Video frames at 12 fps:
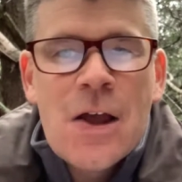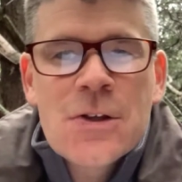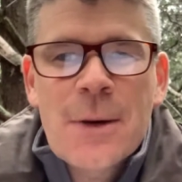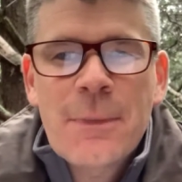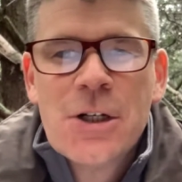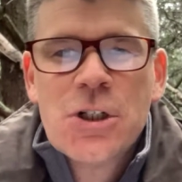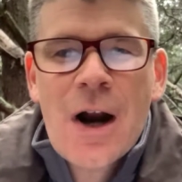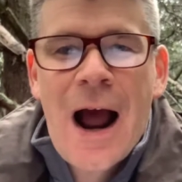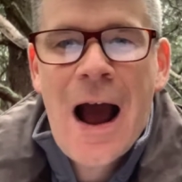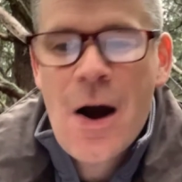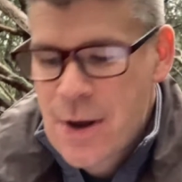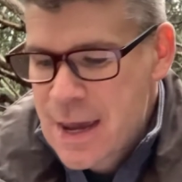So I'm not sure
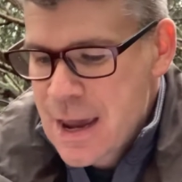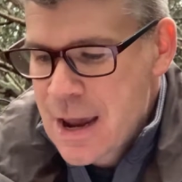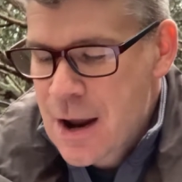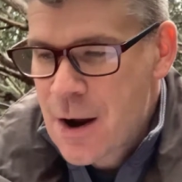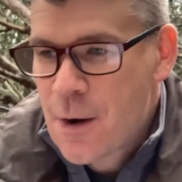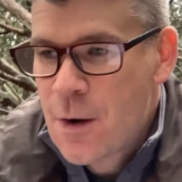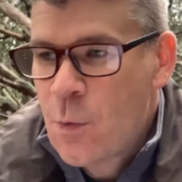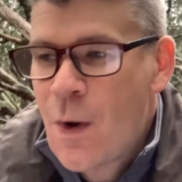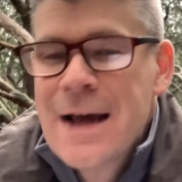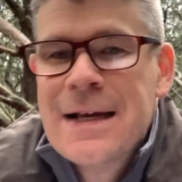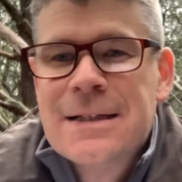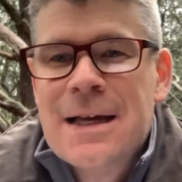
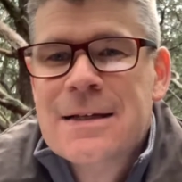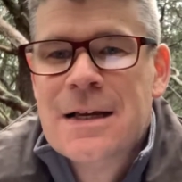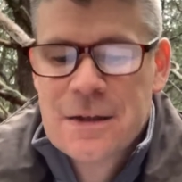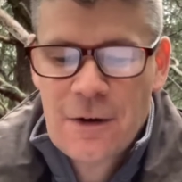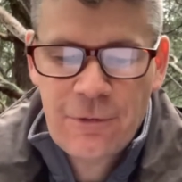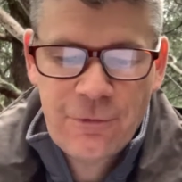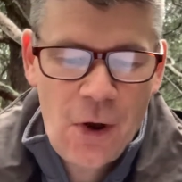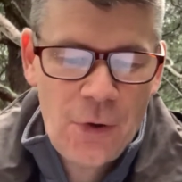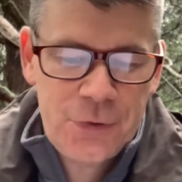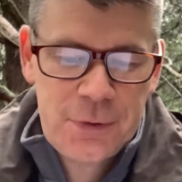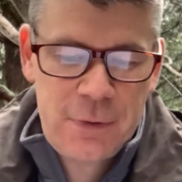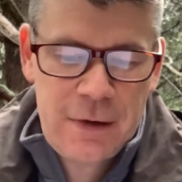why he says it's a
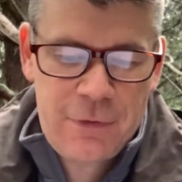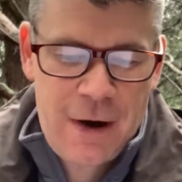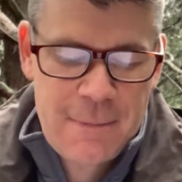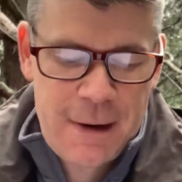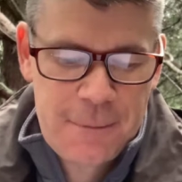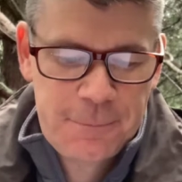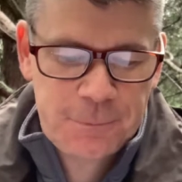false reframing.